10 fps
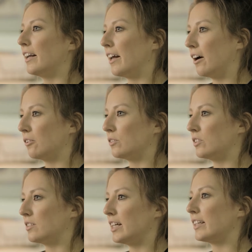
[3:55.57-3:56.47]
And now
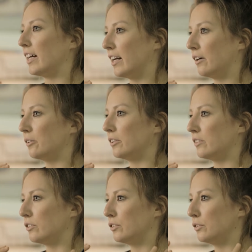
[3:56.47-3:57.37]
to take that out
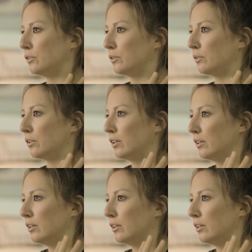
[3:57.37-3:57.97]
into